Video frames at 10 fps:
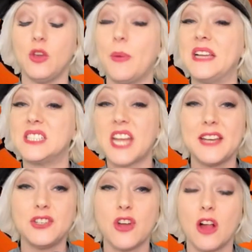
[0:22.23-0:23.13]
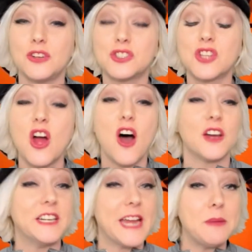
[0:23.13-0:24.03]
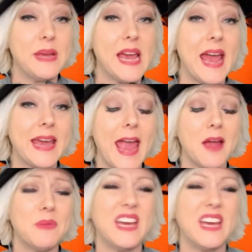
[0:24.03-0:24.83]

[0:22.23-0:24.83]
You bet $10 on an NBA game.